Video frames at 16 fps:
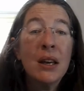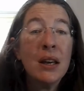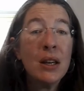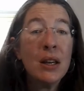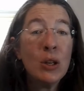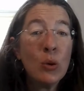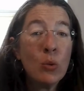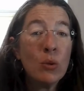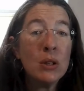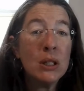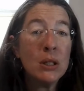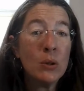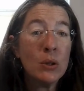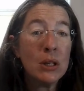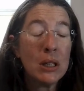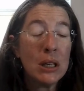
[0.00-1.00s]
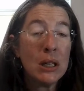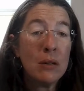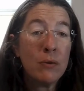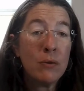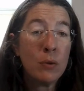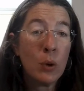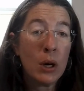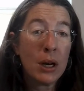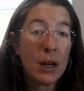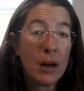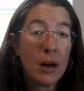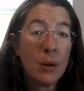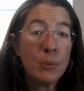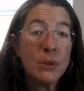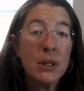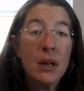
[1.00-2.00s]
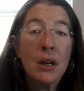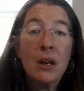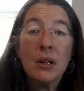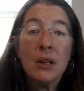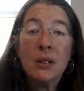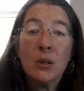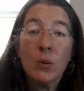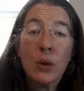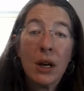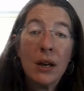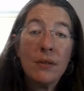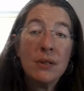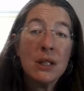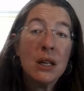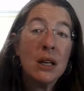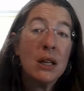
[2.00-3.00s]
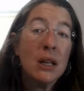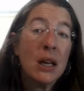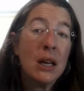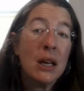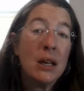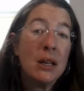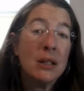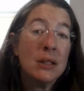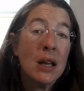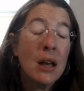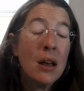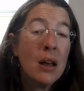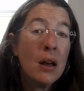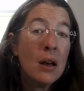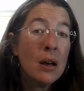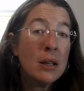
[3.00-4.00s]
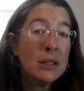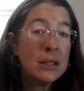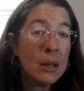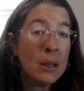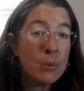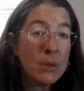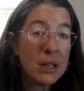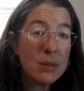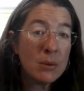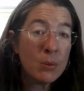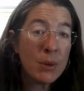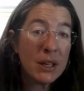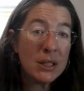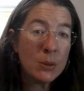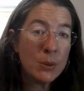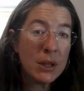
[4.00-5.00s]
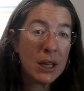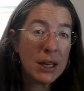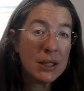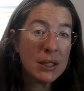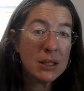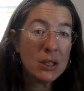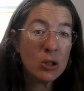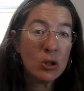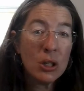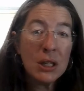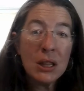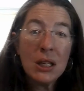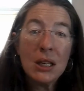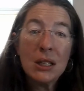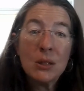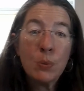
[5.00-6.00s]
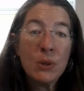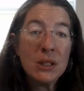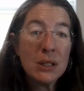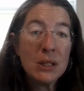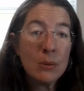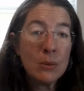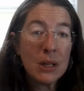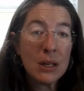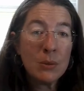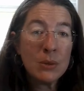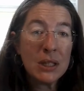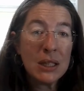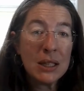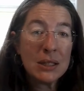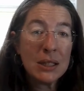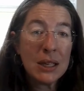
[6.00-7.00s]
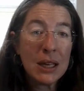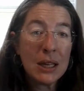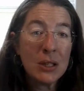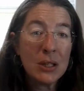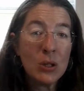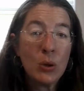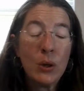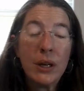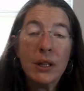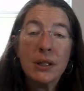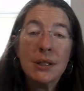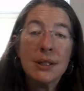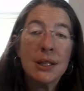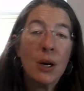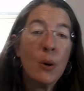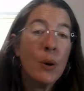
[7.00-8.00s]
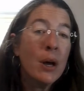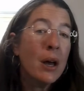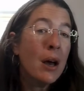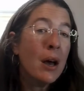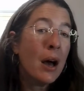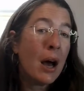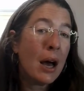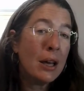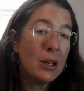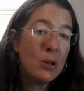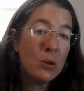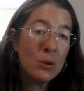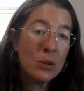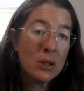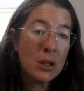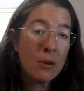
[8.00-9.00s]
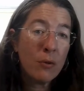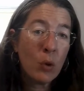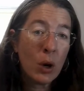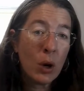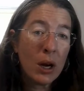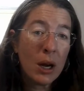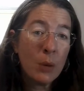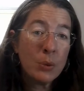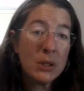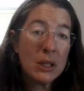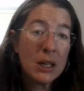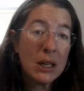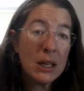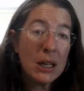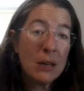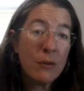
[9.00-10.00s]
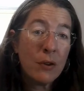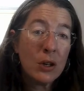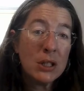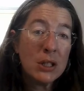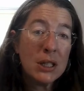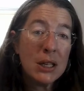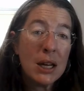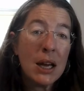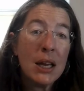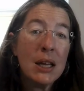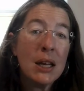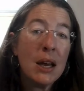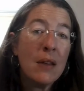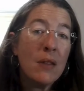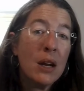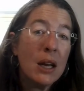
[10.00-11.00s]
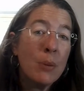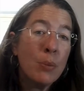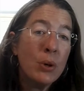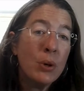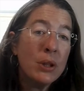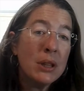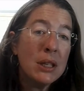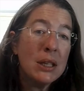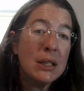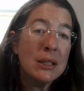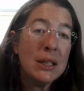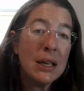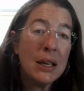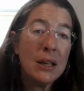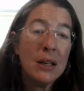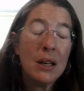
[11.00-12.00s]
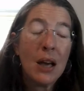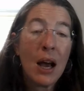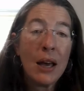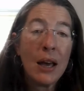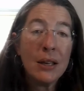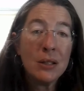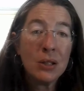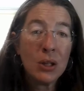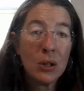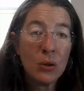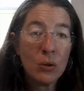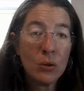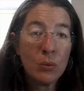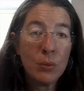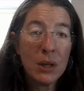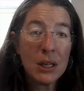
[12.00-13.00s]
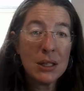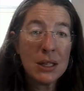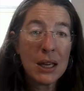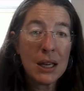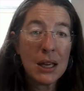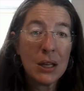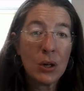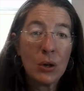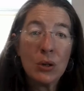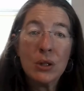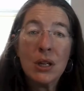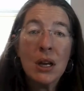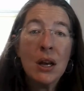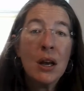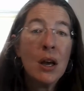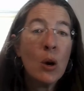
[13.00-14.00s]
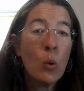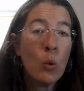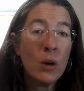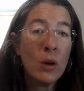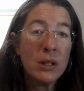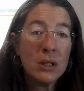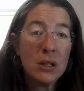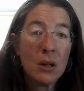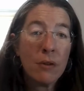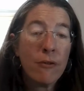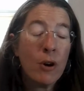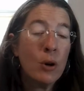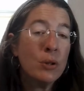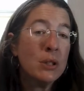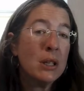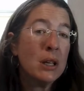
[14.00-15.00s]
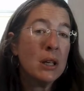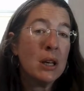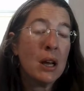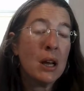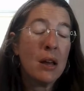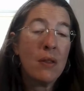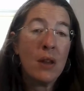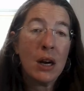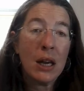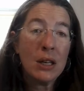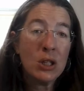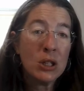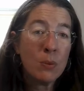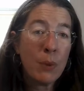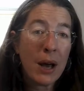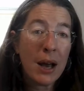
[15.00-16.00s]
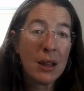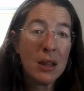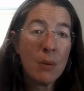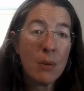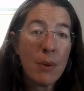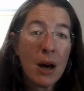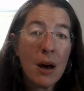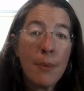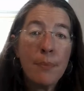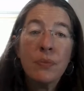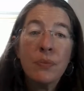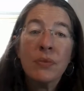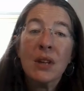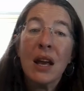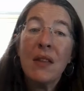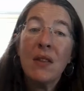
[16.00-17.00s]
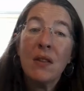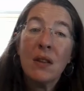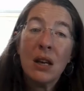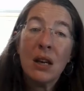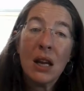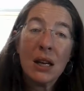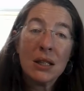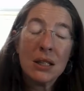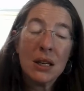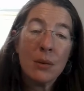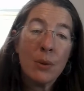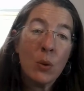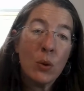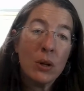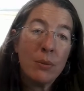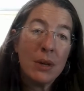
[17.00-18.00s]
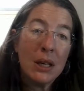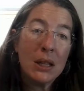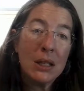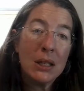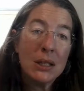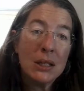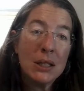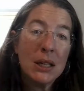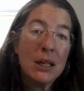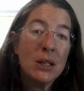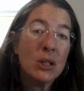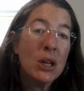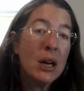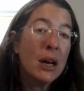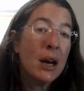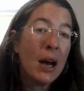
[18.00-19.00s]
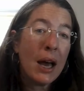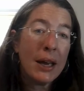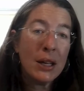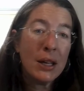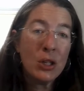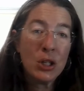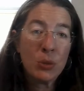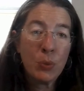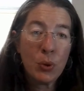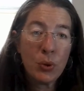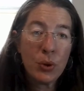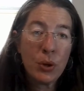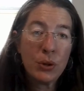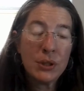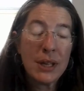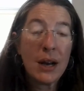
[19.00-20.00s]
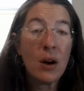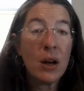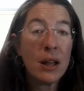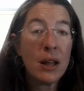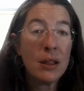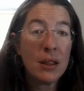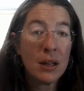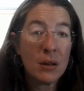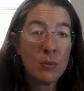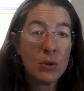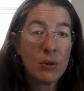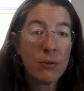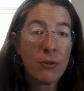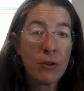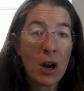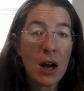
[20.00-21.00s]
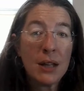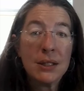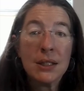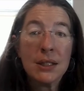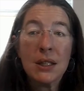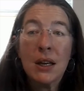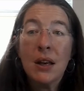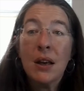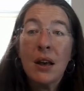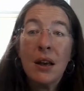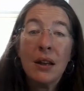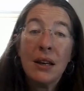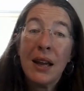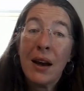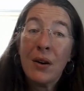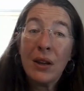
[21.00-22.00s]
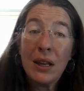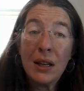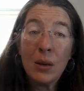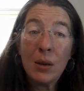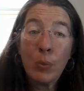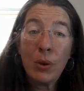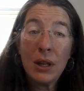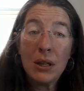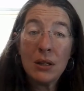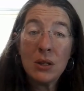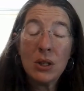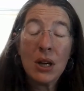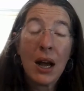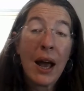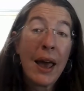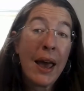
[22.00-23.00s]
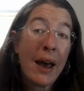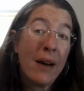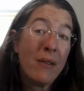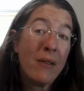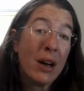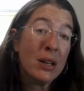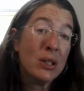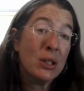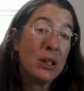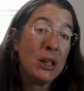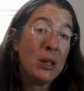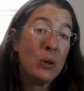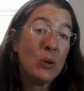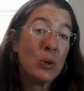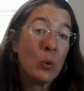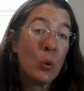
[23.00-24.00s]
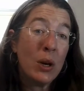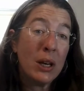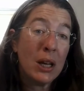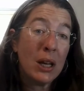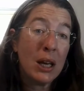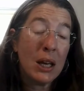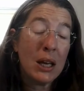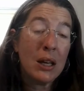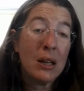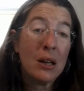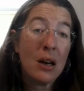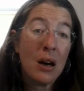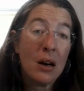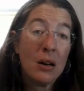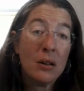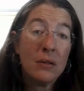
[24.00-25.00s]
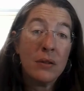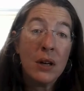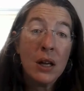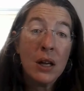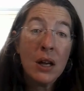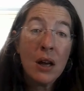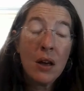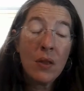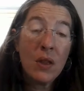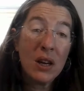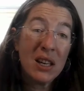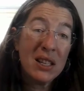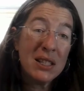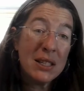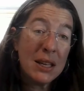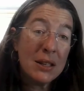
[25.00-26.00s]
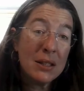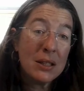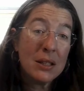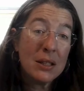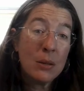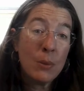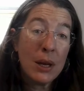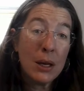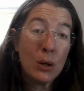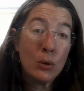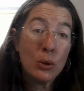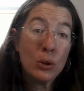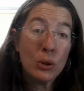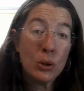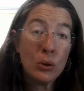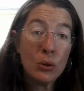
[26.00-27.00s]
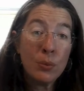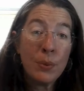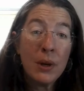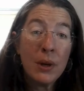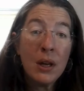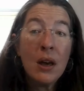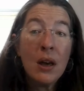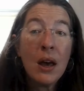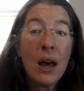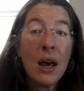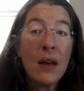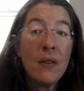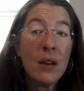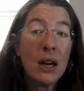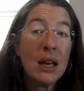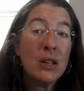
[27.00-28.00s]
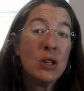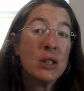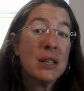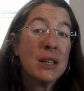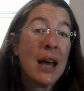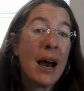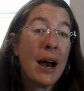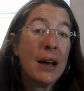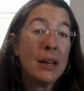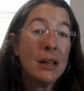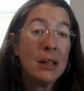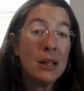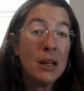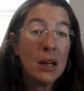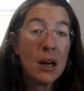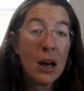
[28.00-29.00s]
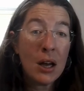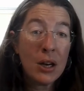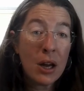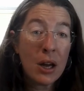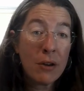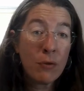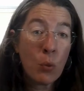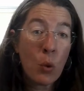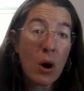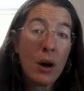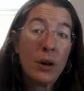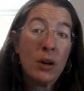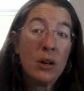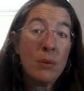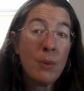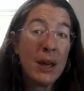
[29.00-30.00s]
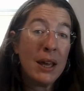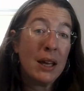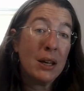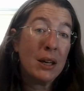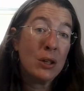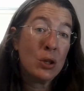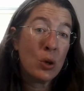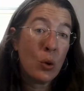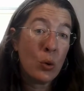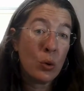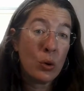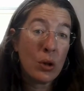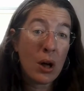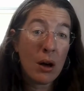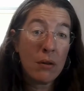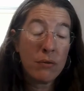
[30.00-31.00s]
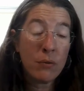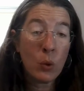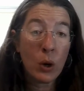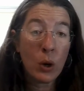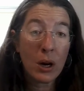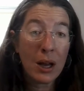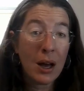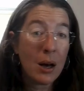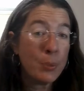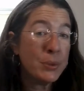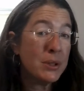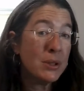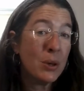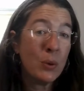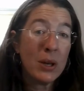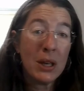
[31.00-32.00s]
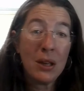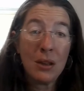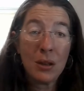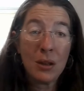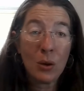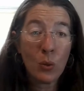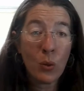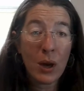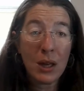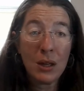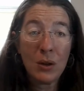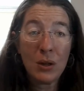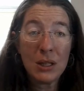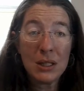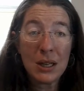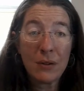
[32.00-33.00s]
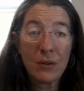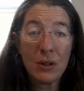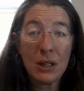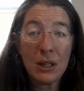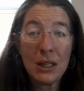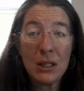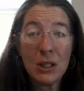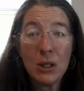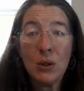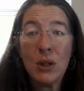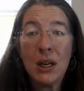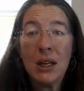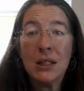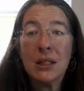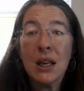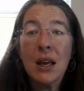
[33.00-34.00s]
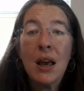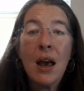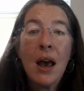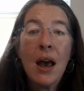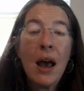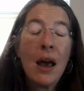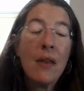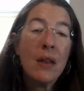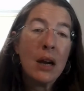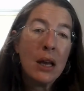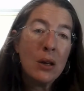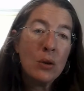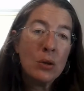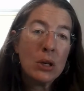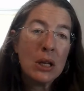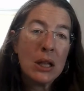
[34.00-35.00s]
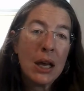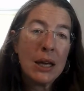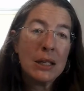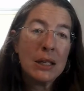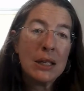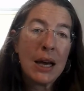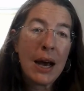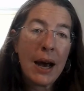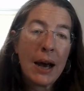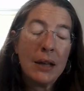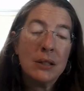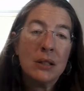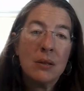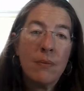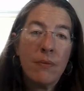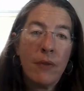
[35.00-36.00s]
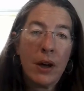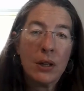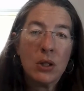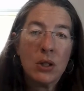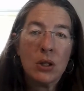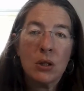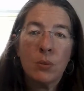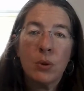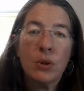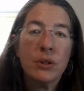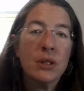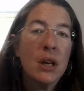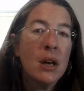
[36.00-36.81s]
and you really only need 4 cups. So what I've done is sometimes my husband likes to drink these, but sometimes he doesn't get to it. So I use the 4 cups that I need for tonight, and then I put these in ice cube containers. Once they're frozen, then I just bag them up, and the next time I want to make this dish, I can just pull those out and let them defrost. Now, in a pinch, I have actually used 1 can of the condensed tomato soup, and then I just added enough water to make it a total of 4 cups. So either way, you can definitely do this. And then I usually like to add some vegetables.